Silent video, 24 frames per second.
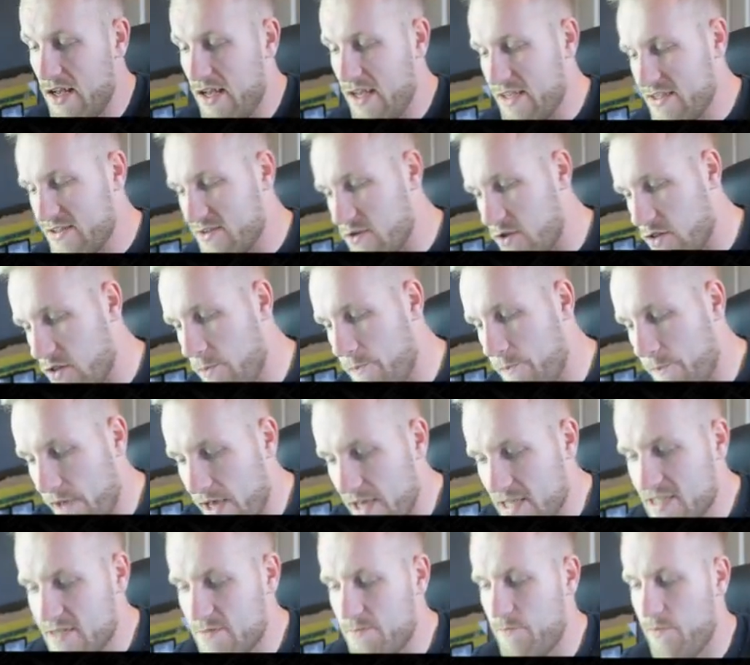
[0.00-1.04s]
It's not the
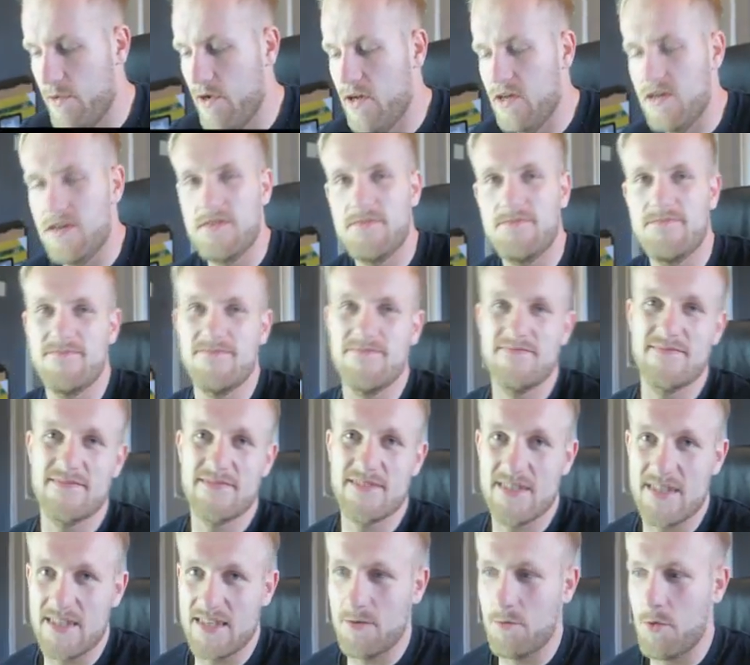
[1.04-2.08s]
best, but
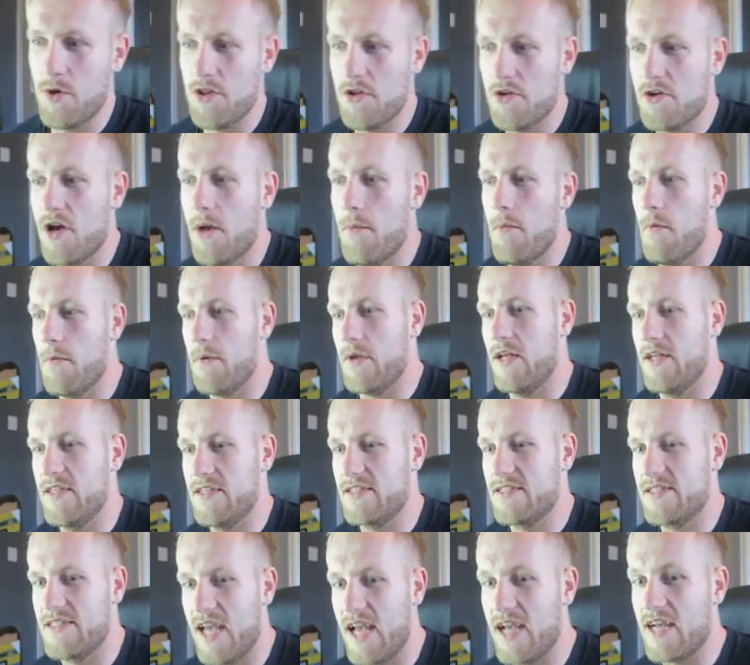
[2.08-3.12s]
when you come up
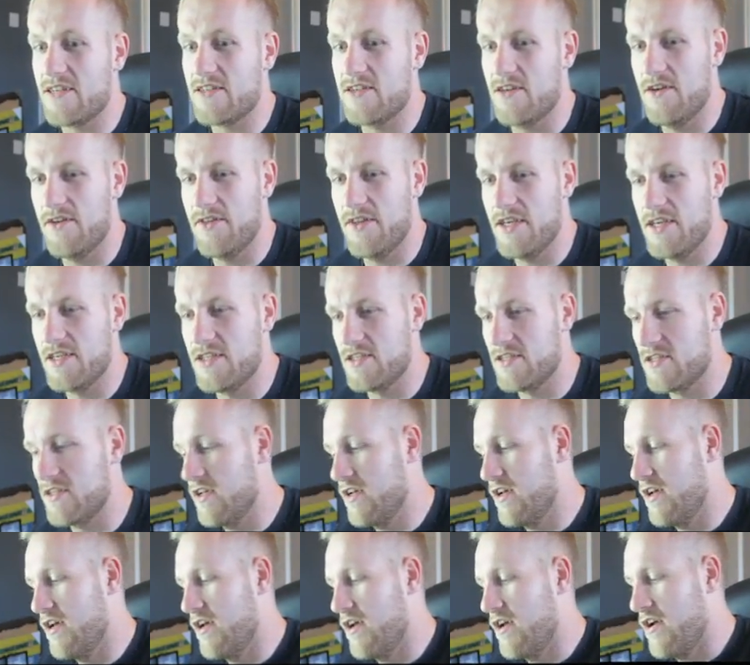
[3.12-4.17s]
against decks like this,
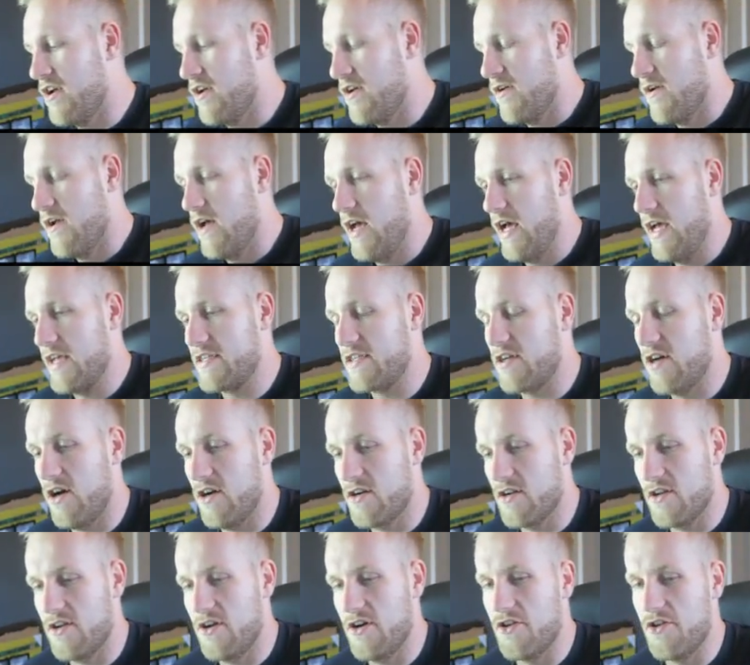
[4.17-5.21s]
it's
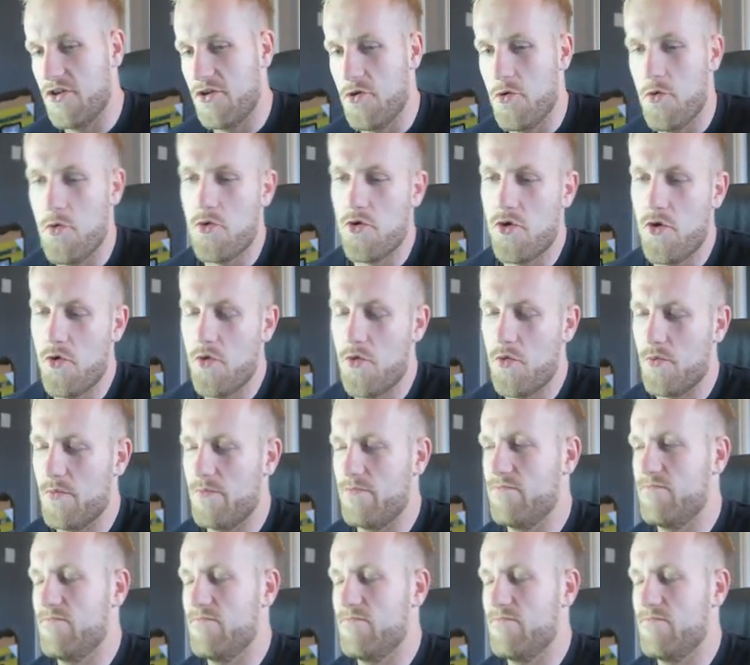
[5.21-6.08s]
kind of like you're